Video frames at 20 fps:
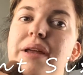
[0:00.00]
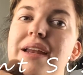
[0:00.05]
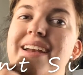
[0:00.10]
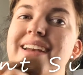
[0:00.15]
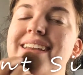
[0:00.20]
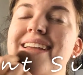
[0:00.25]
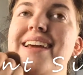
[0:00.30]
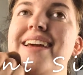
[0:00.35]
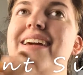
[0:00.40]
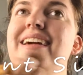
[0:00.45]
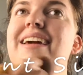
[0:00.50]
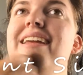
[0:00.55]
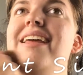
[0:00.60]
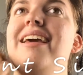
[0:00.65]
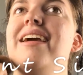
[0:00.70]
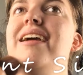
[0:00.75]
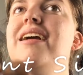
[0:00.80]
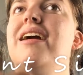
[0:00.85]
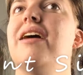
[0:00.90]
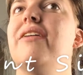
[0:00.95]
but it
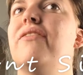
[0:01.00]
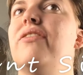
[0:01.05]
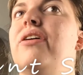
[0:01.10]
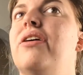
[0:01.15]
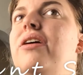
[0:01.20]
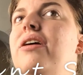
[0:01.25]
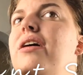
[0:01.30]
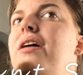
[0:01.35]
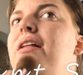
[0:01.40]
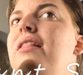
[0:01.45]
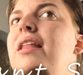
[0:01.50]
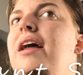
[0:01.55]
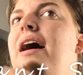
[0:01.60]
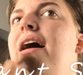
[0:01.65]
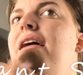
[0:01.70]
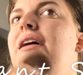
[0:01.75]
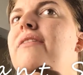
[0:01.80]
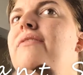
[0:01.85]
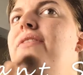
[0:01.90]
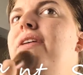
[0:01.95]
did cover a
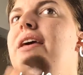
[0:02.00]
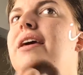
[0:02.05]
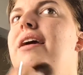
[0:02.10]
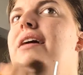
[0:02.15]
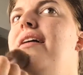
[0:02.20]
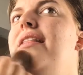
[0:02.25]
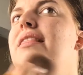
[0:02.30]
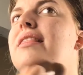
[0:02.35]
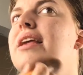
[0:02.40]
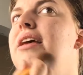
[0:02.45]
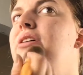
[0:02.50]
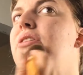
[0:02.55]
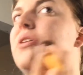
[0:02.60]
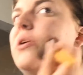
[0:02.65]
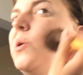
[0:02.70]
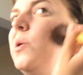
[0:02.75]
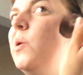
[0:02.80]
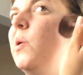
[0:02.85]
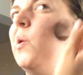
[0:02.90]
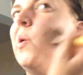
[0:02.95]
lot of the
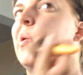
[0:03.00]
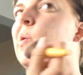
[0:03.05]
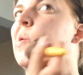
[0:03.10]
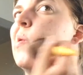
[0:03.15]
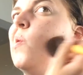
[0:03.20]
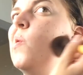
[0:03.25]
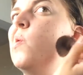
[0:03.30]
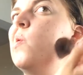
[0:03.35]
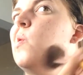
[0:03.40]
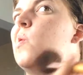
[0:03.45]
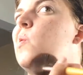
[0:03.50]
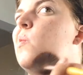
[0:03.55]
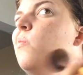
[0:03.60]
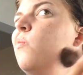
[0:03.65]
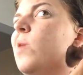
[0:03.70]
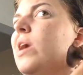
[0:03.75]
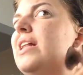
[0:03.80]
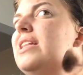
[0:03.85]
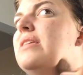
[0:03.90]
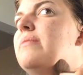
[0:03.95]
little
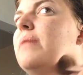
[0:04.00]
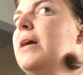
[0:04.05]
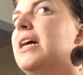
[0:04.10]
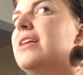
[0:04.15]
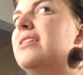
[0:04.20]
red